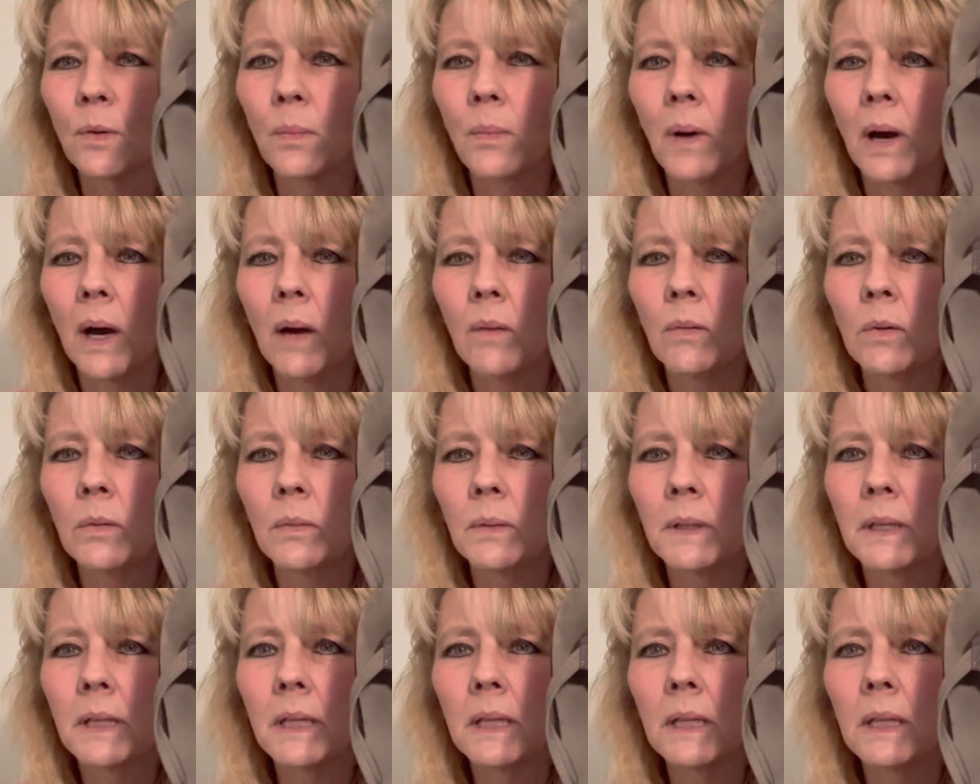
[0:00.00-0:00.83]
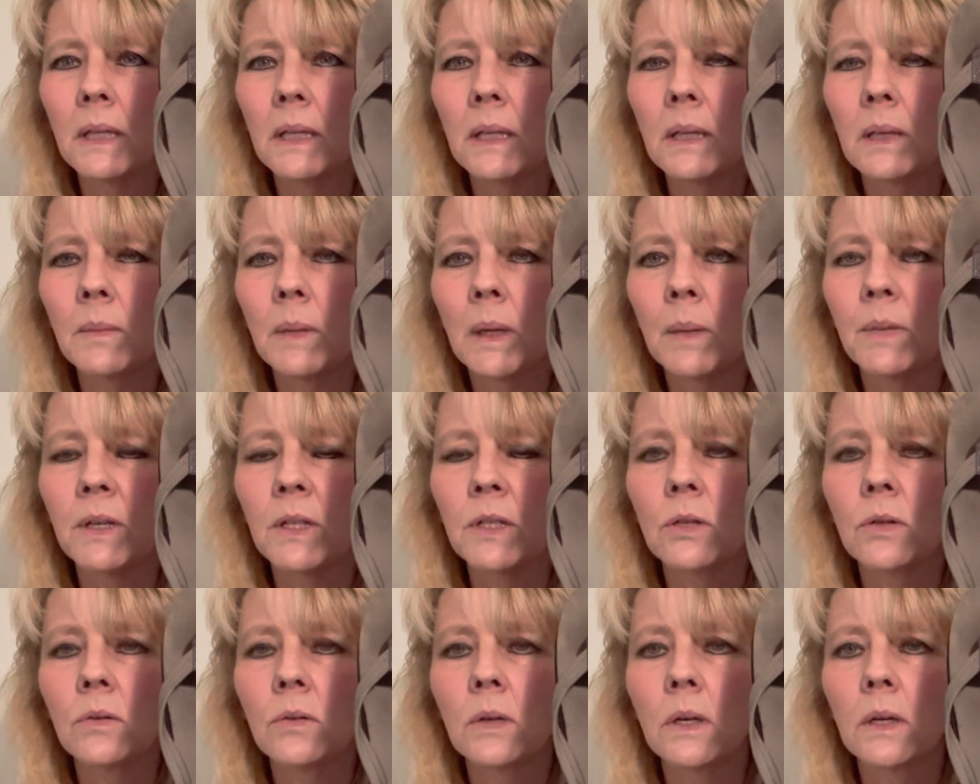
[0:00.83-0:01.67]
probably maybe
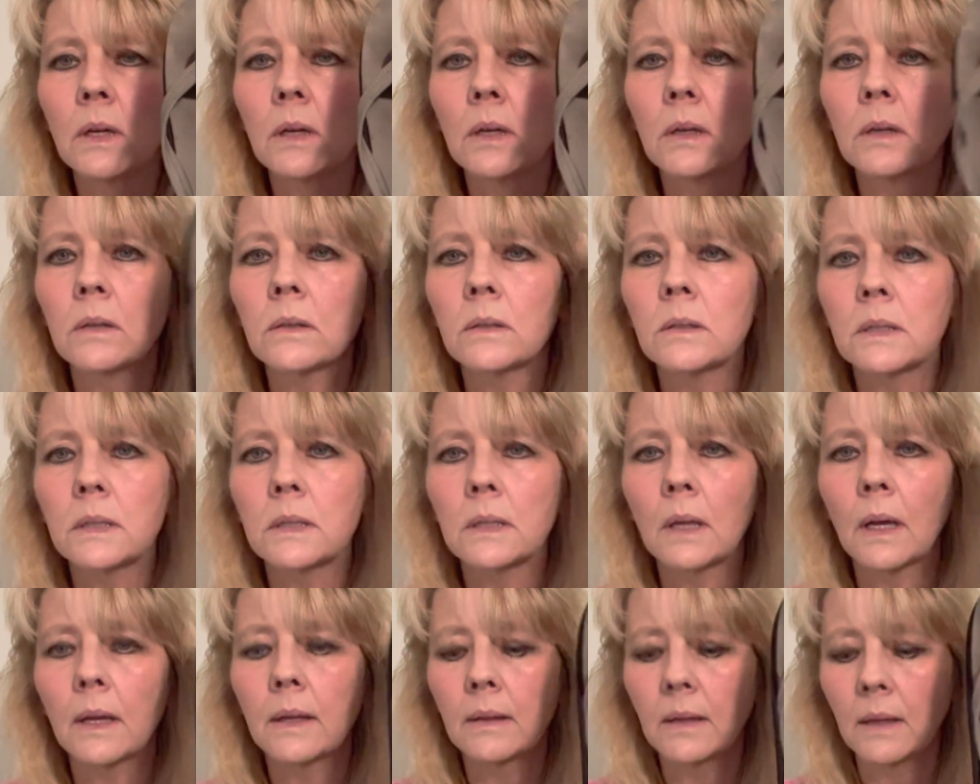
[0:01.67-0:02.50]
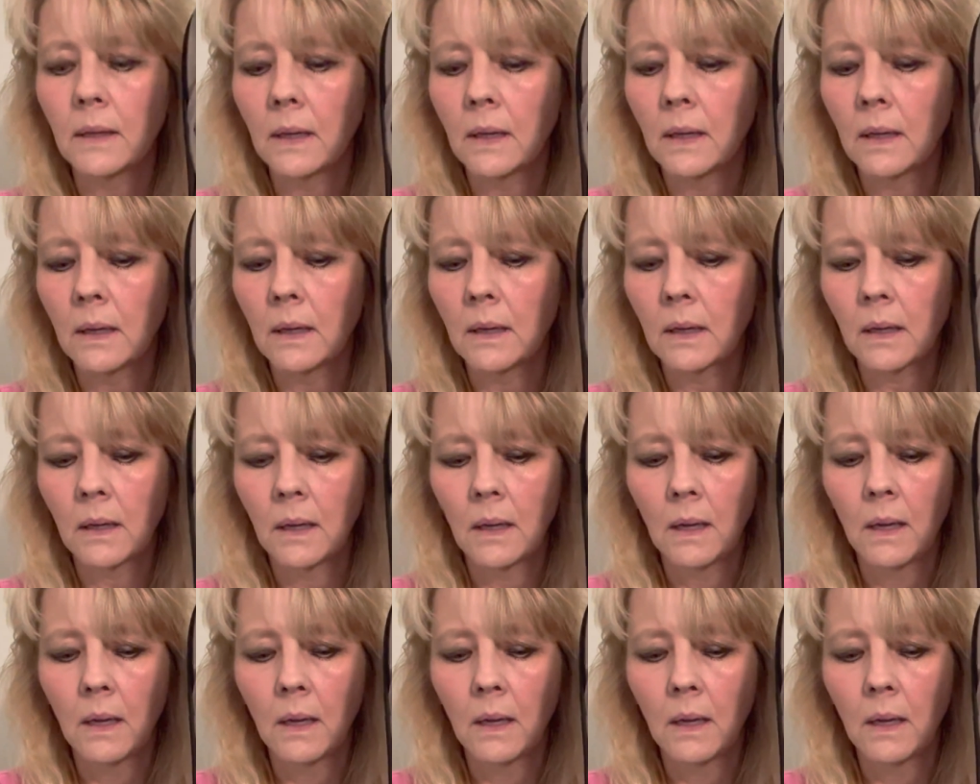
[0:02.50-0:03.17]
2 years, I think.